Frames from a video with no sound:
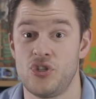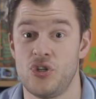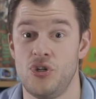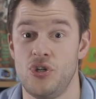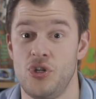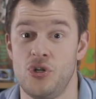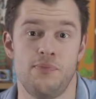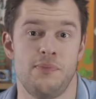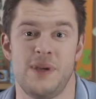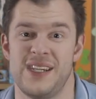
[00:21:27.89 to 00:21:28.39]

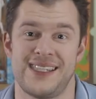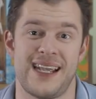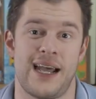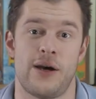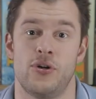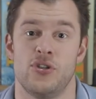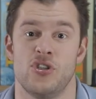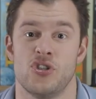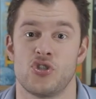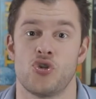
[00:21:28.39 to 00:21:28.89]
you'd miss out on
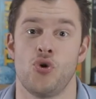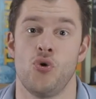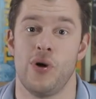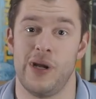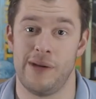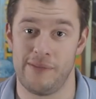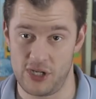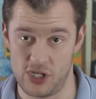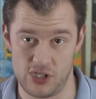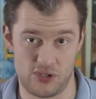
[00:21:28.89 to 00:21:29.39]
the scoring
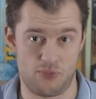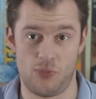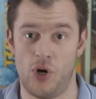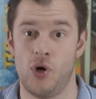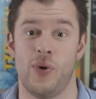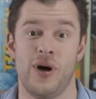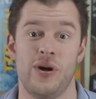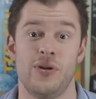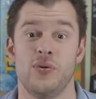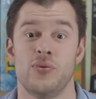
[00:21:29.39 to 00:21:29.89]
because, oh,
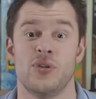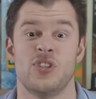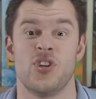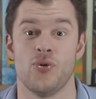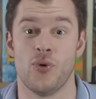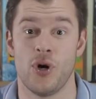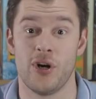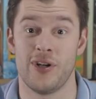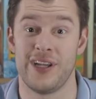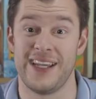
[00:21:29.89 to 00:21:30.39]
well, you were too
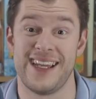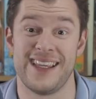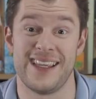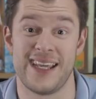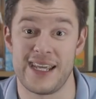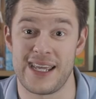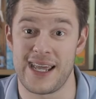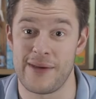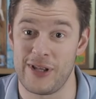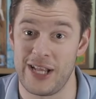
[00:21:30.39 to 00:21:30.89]
early and they
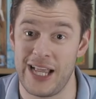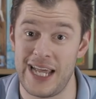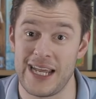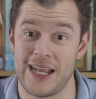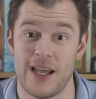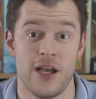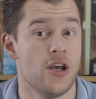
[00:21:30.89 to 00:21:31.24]
came in late.